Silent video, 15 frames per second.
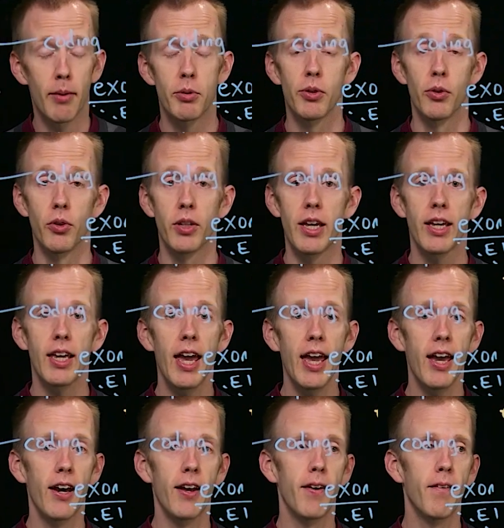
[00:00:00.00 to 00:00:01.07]
absolutely it
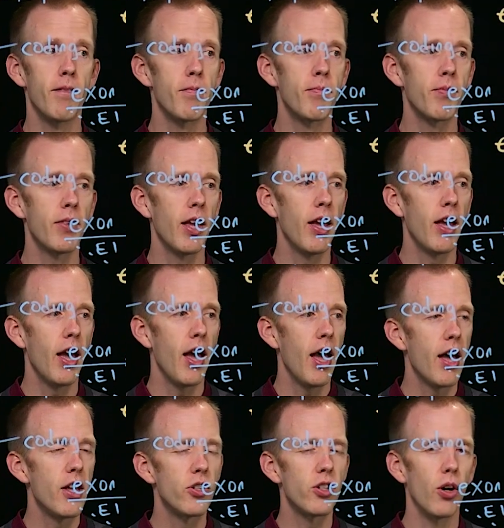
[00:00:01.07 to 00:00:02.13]
can.
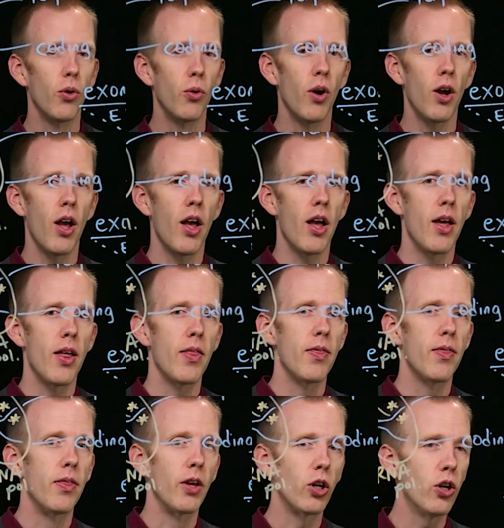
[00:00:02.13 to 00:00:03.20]
So
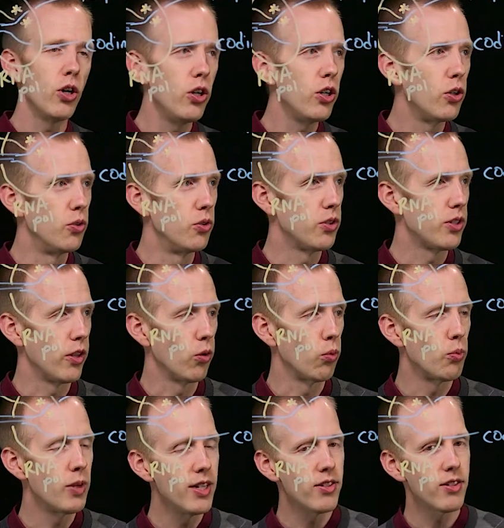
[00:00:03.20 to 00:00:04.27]
the good news and the
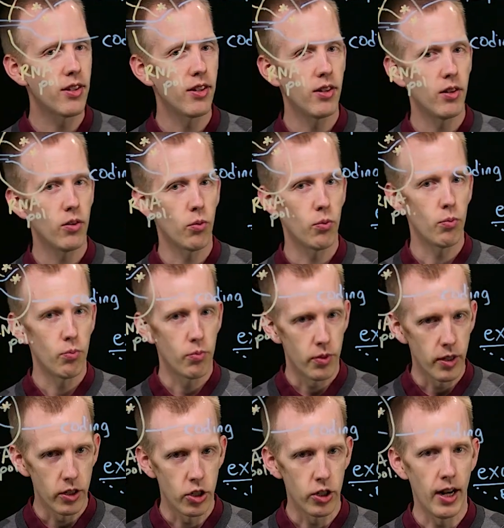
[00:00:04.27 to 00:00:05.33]
reason
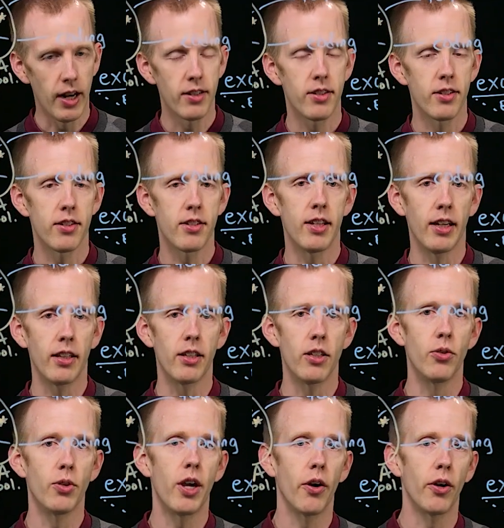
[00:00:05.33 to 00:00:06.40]
that geneticists think that
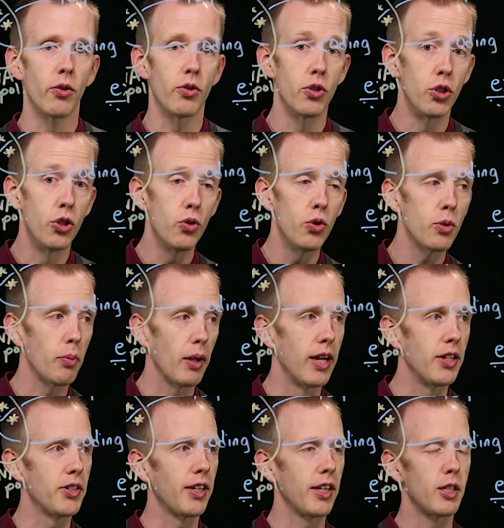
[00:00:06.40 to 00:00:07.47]
eukaryotes do
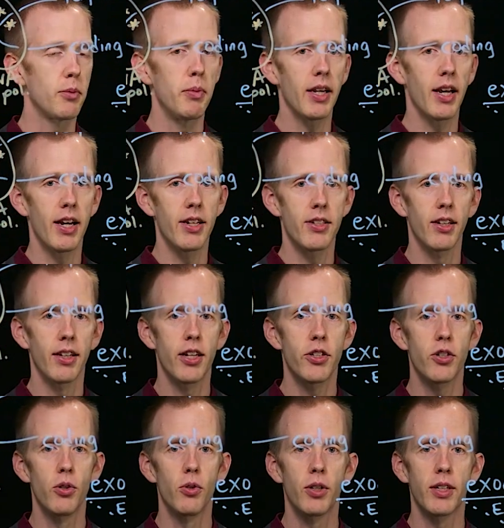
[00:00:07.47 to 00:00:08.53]
splicing is because it
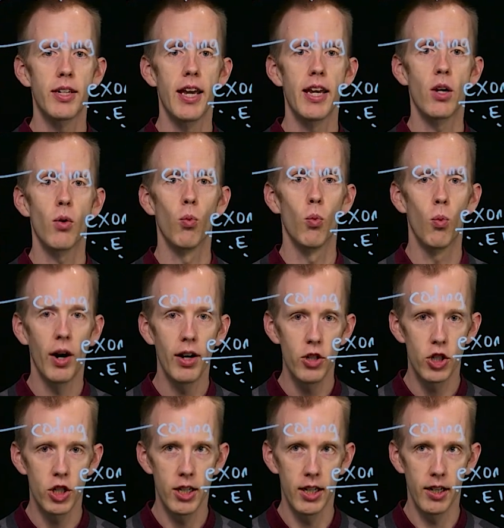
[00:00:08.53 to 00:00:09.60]
lets you take one
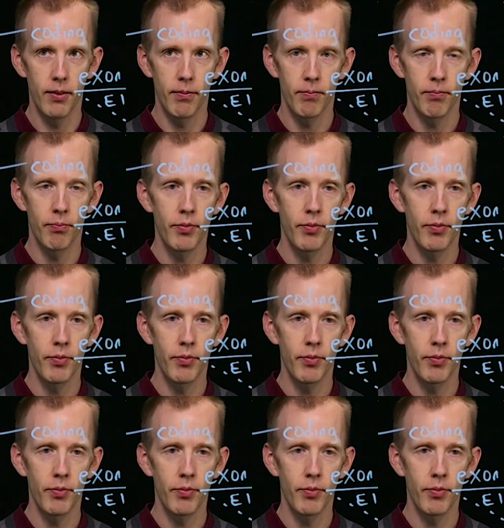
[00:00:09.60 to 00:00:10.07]
gene